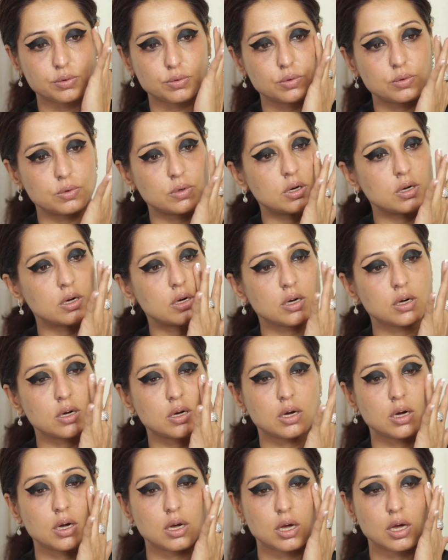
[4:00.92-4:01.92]
to
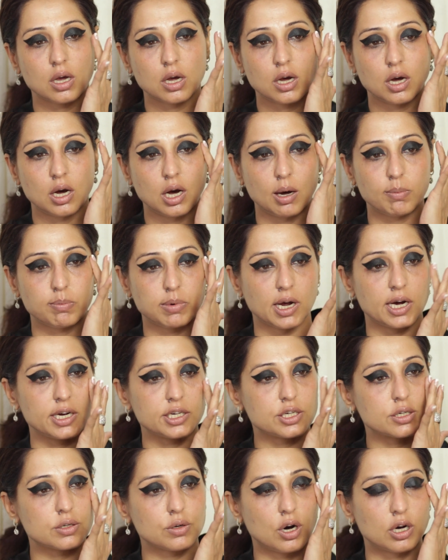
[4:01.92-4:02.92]
apply
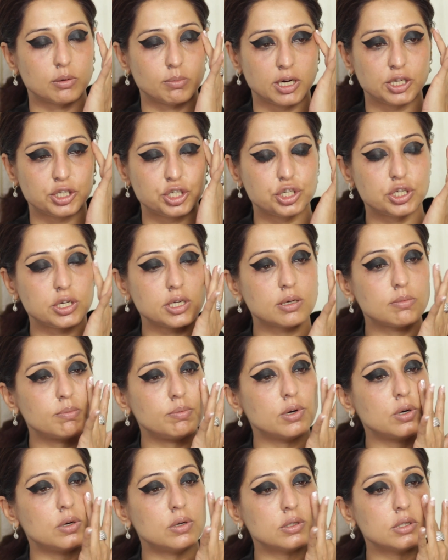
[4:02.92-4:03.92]
it on my
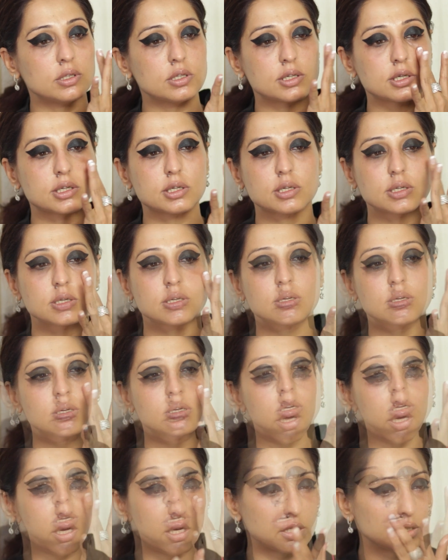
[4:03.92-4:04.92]
cheekbones.
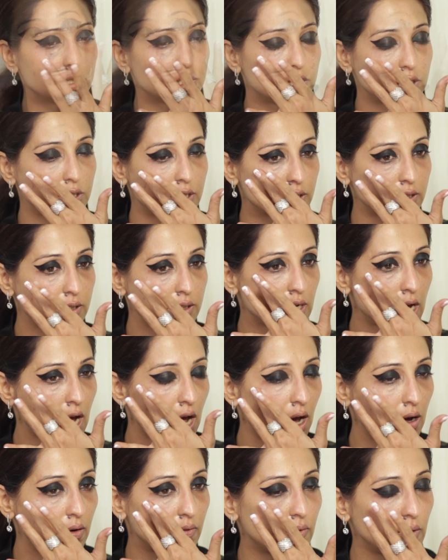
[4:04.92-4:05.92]
She doesn't
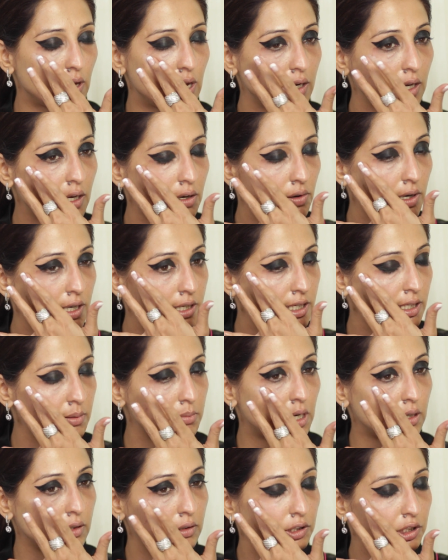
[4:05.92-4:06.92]
have any crazy
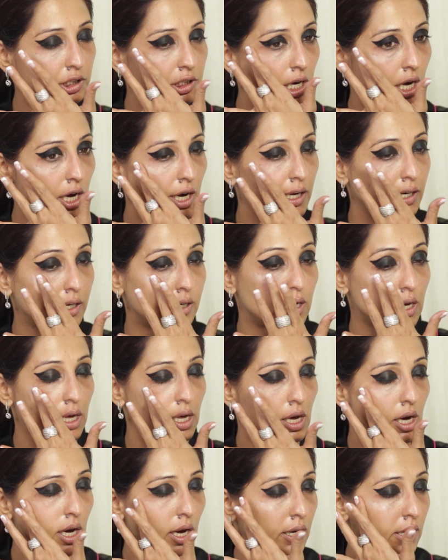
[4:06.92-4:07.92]
amount of shine,
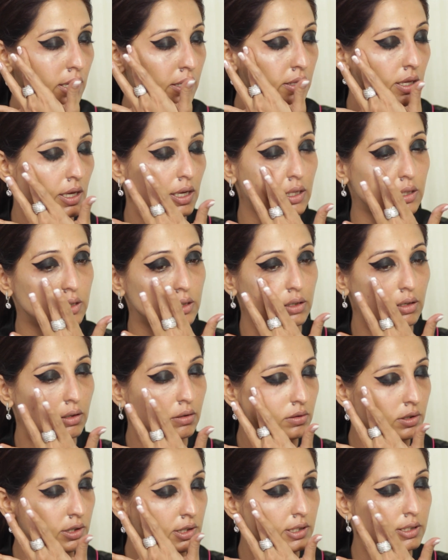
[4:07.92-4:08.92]
and I think
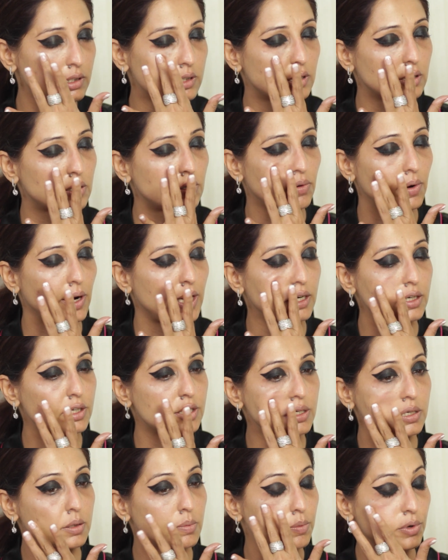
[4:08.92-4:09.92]
this is a
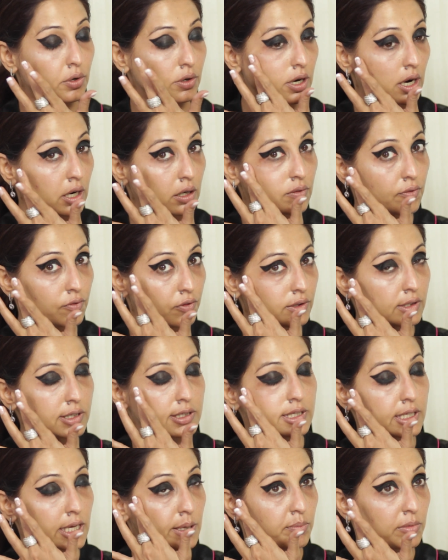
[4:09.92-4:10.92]
great product for the
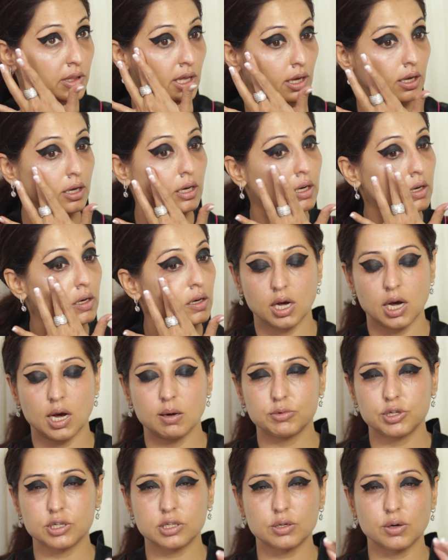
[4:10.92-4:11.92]
same thing.
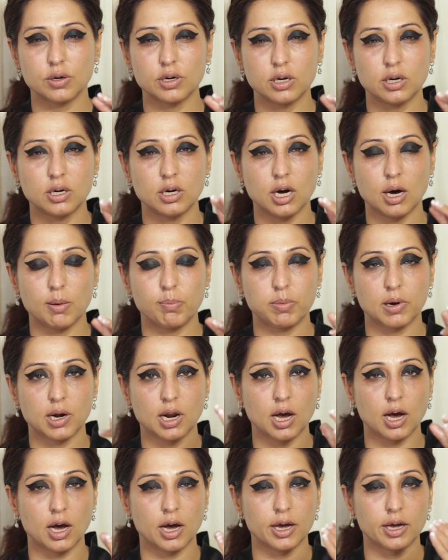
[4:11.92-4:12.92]
I'm just gonna
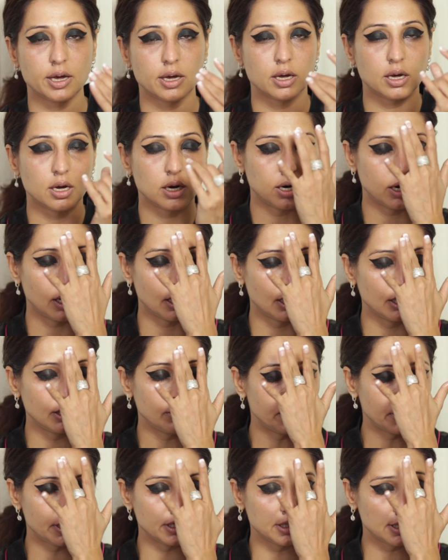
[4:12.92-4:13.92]
apply a
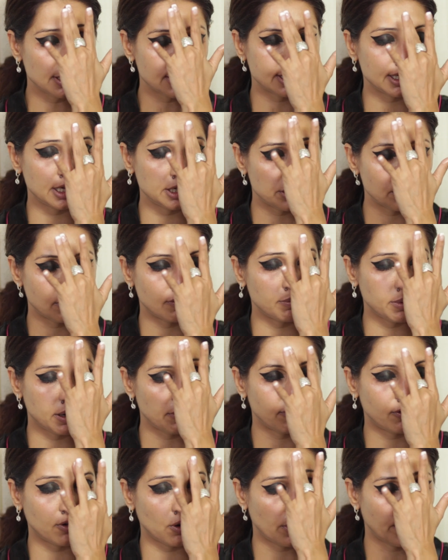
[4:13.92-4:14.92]
little bit in the center of my
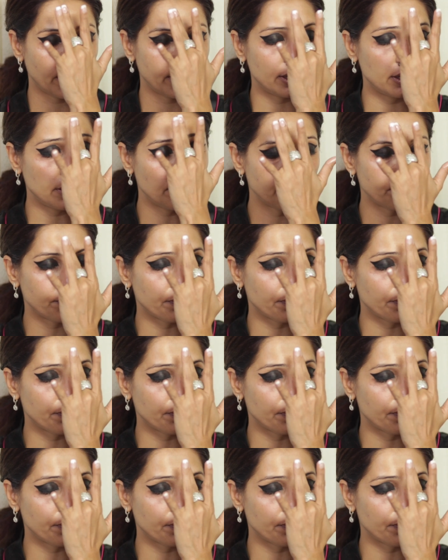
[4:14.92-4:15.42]
forehead,